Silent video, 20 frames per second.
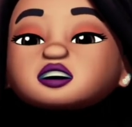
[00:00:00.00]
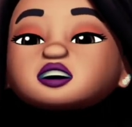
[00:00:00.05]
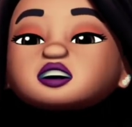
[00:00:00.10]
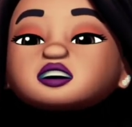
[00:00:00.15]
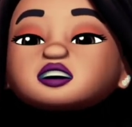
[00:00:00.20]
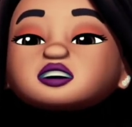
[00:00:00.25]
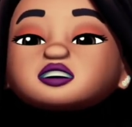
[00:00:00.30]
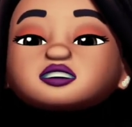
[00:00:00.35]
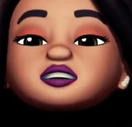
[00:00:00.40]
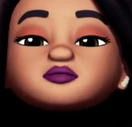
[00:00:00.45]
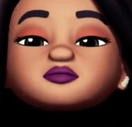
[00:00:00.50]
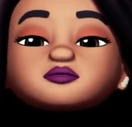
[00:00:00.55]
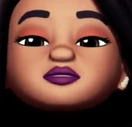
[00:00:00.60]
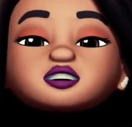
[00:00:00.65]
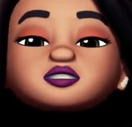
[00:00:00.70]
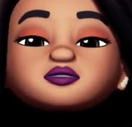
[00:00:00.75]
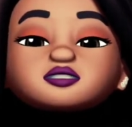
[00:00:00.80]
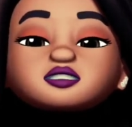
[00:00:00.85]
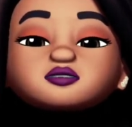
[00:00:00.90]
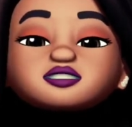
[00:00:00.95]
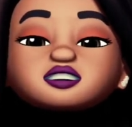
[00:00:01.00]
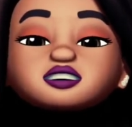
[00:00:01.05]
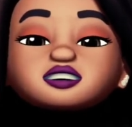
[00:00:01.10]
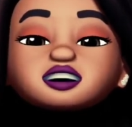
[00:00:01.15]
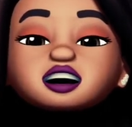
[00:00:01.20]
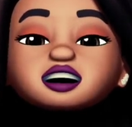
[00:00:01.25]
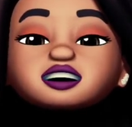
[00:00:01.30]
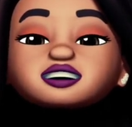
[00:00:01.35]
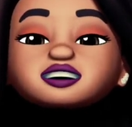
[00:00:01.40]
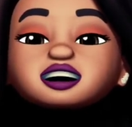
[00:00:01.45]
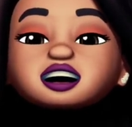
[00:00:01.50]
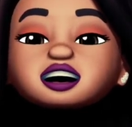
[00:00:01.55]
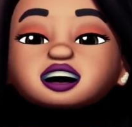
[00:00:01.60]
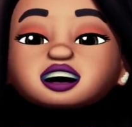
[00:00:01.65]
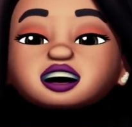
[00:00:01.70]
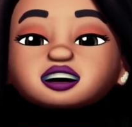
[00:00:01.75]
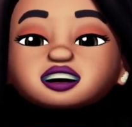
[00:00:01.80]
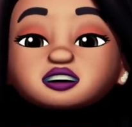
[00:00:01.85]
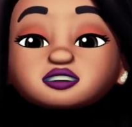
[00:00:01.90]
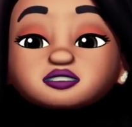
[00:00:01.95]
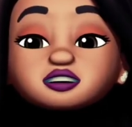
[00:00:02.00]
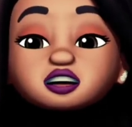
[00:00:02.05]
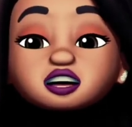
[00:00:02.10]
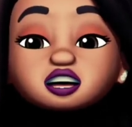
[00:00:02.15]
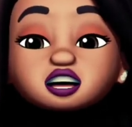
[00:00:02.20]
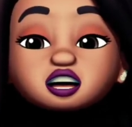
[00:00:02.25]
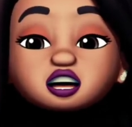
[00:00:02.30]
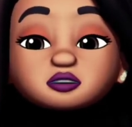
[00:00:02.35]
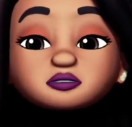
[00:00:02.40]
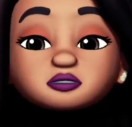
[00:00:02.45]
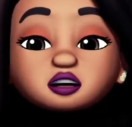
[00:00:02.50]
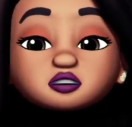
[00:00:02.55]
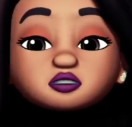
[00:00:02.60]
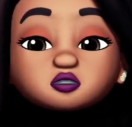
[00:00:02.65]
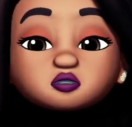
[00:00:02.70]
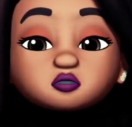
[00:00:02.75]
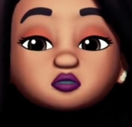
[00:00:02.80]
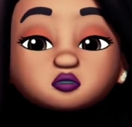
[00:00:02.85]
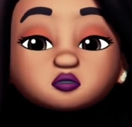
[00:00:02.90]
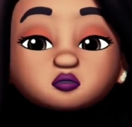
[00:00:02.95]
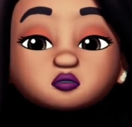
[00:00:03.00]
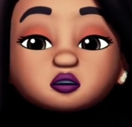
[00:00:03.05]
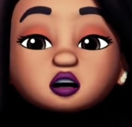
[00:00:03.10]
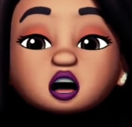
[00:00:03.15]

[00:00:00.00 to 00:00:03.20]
In the middle of the night, Elephant came as usual